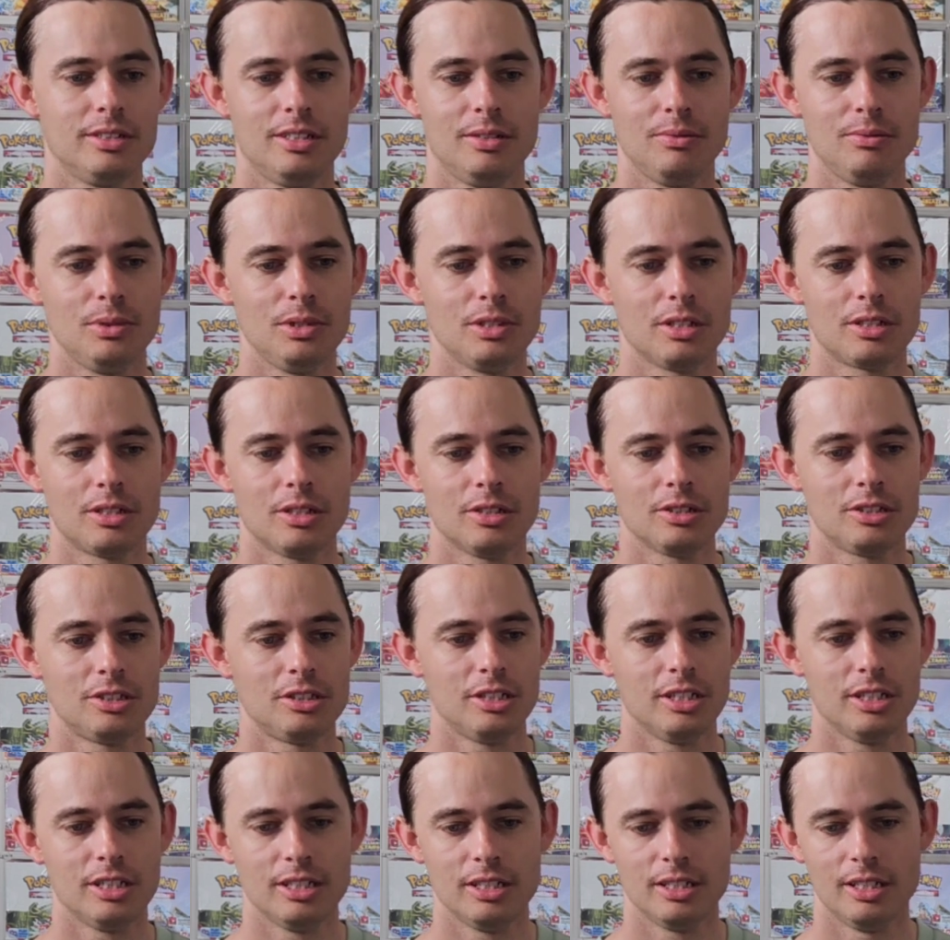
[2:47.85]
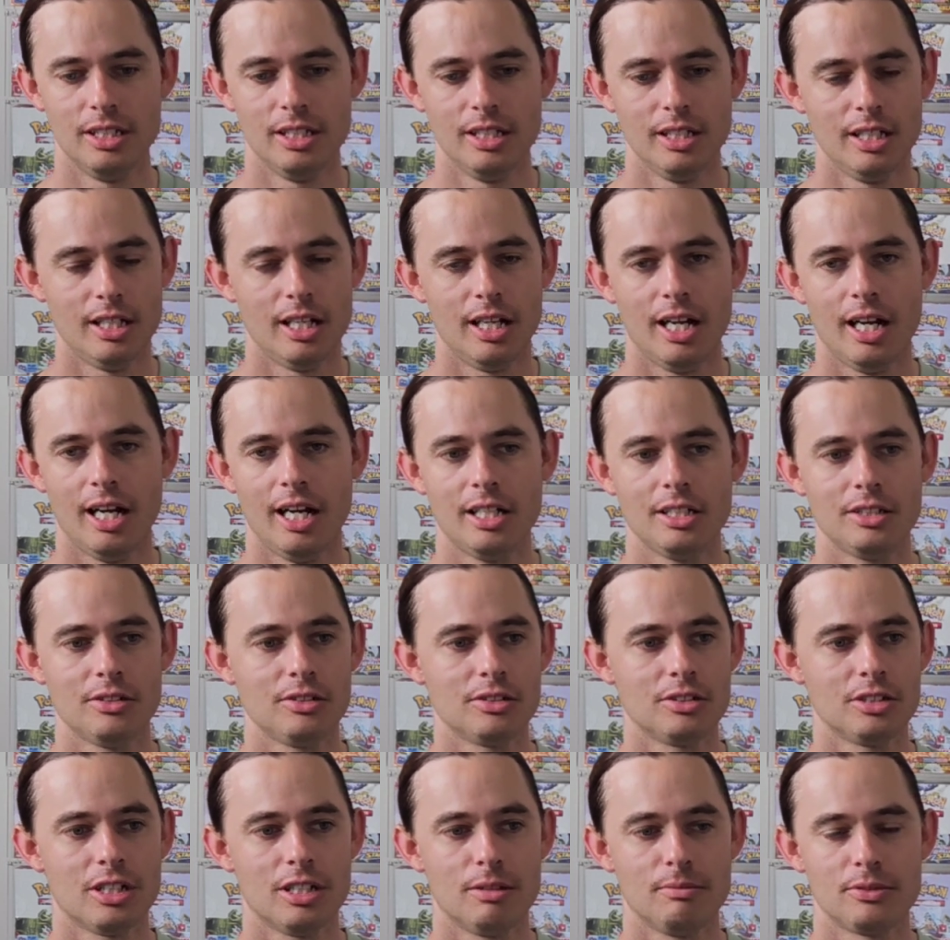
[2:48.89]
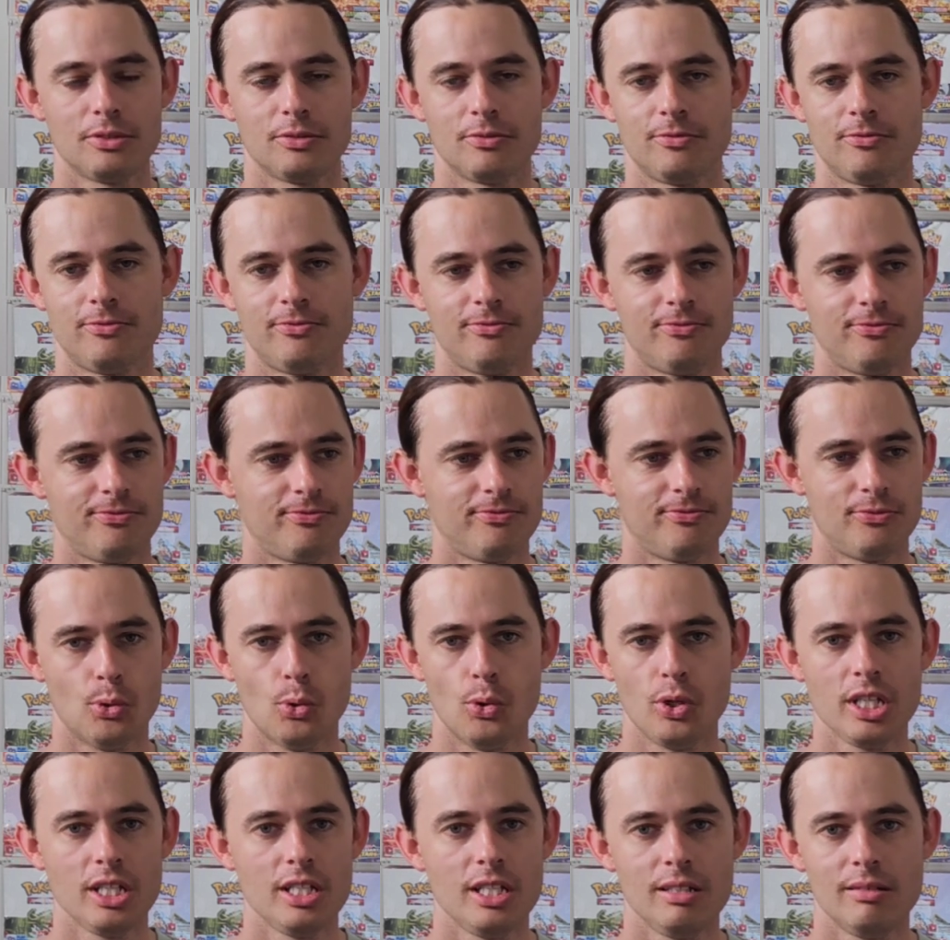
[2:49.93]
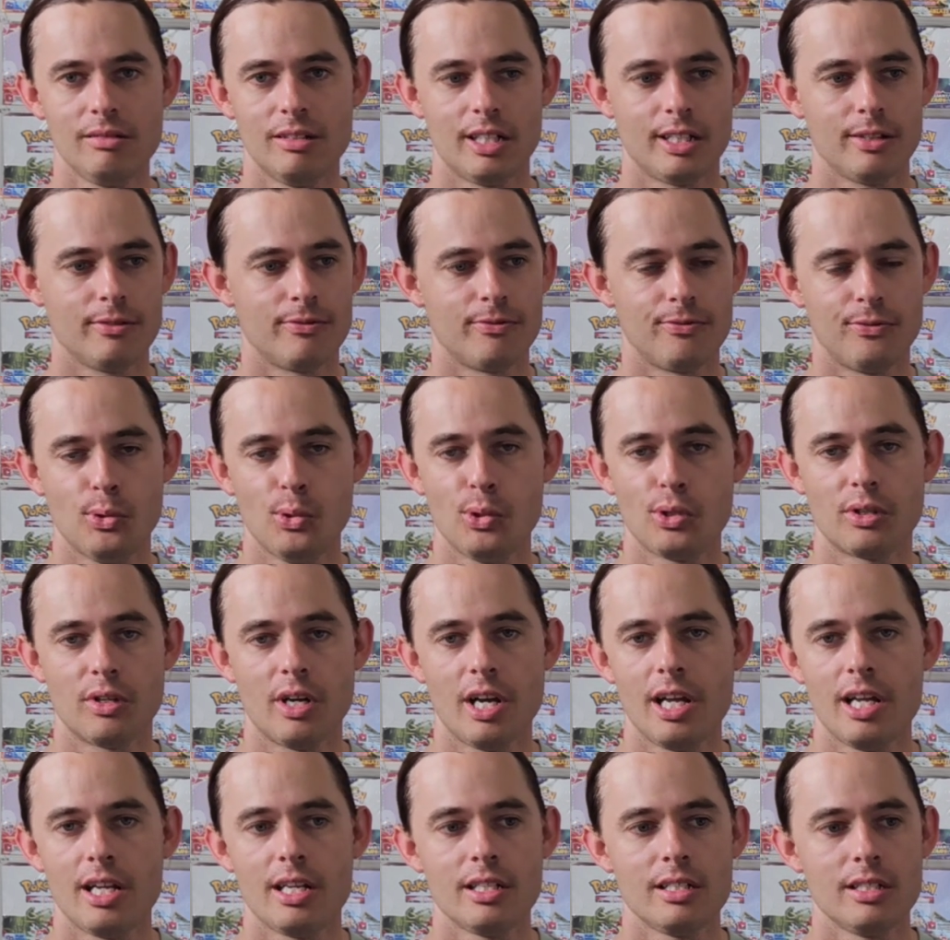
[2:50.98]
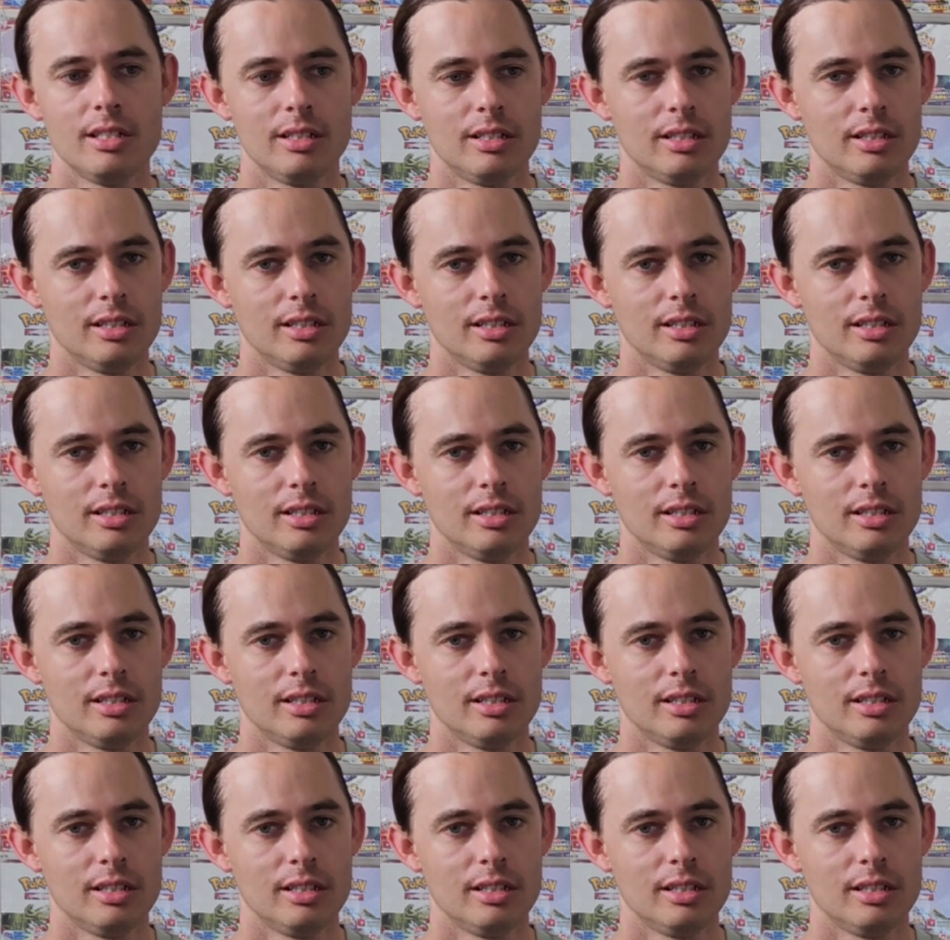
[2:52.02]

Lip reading: It would have cost you 100 times 40, like $4,000.